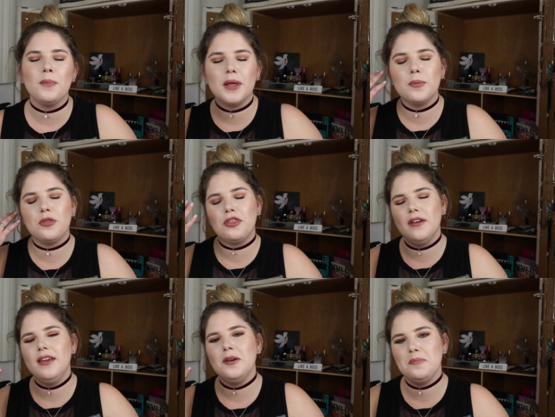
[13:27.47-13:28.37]
like
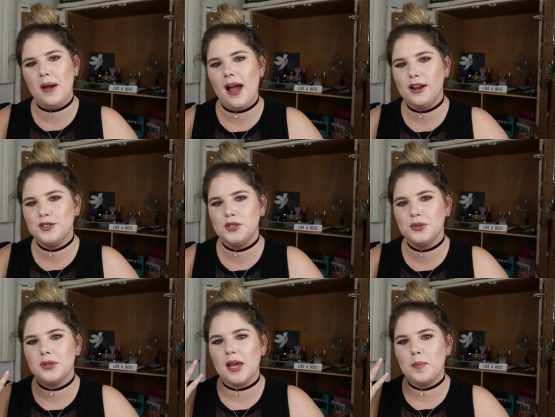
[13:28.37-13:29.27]
thinking back
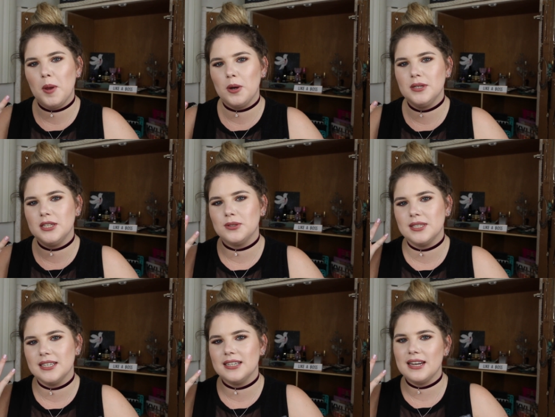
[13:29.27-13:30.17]
to like Paris
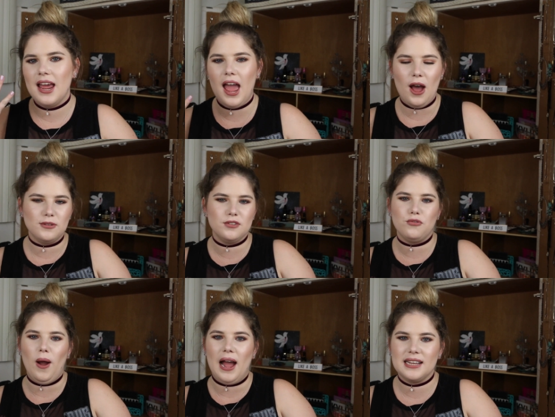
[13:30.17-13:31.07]
Hilton House of
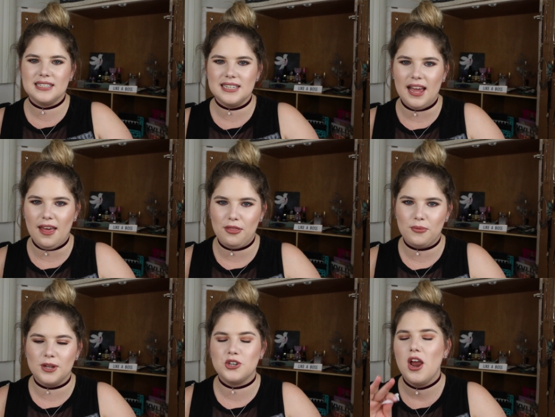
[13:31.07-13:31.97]
Wax death,
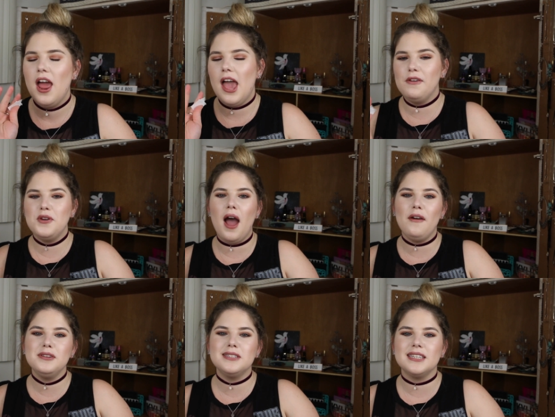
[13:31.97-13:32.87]
which if you
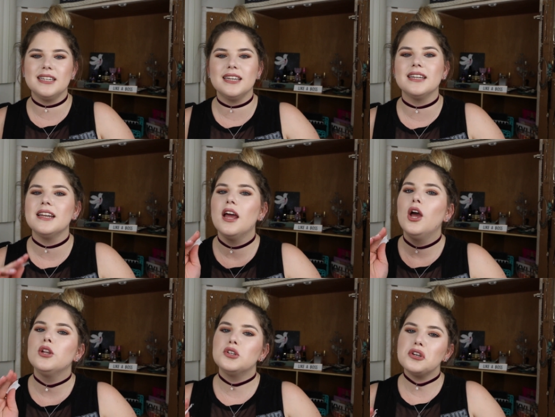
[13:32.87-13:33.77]
haven't seen it,
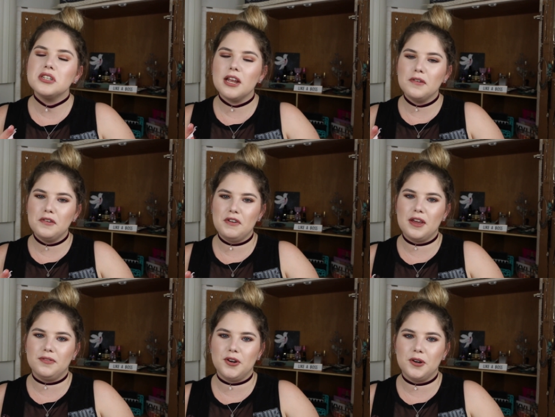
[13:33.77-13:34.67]
do yourself a
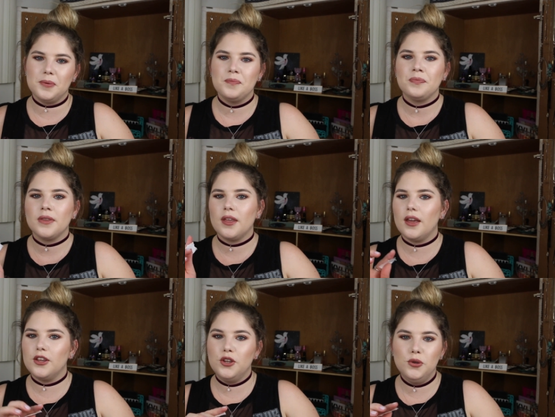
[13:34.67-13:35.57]
favor.
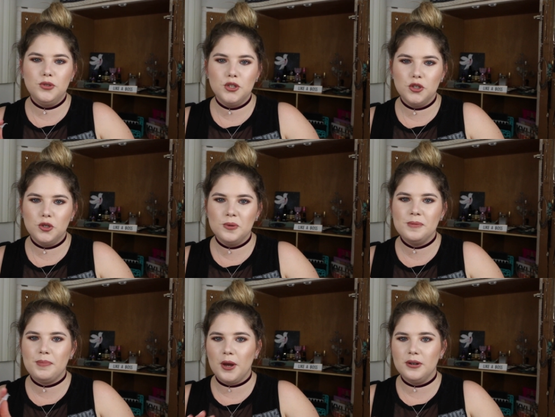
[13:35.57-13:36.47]

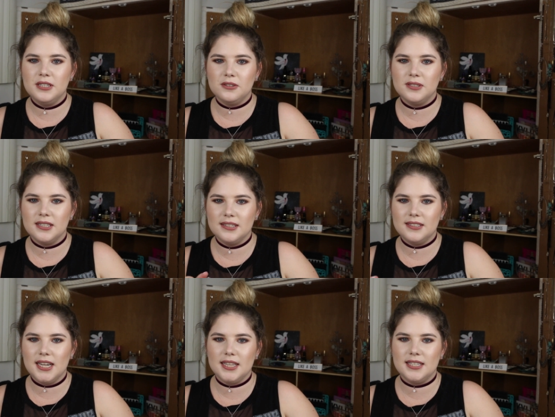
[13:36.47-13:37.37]
YouTube Paris
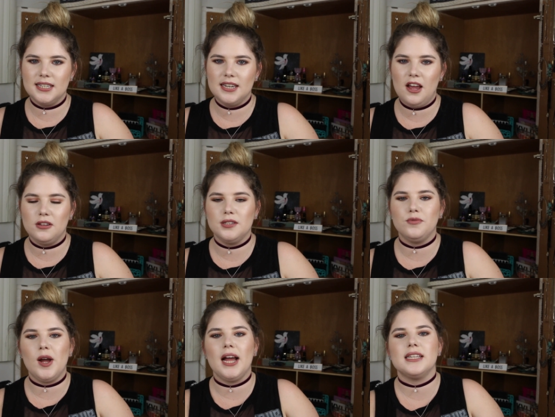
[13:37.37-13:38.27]
Hilton death scene House
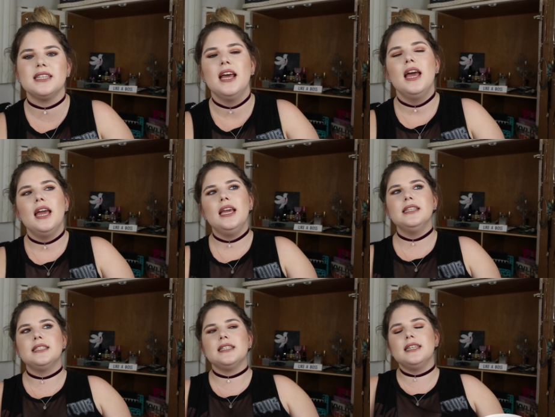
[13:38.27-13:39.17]
of Wax.
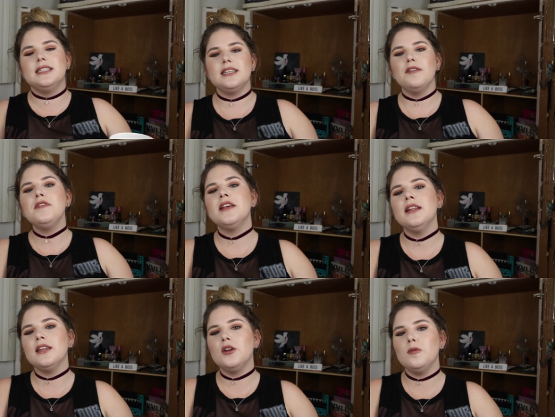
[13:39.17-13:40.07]
It's definitely a
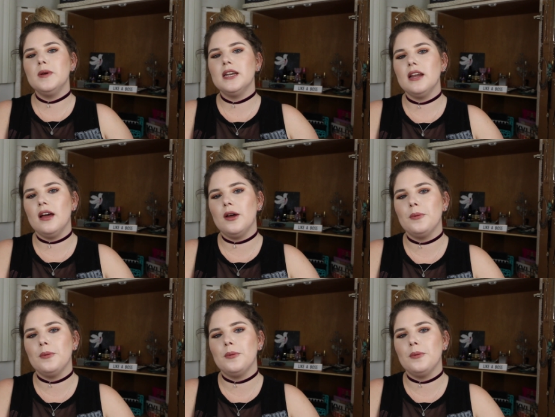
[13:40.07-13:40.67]
little bit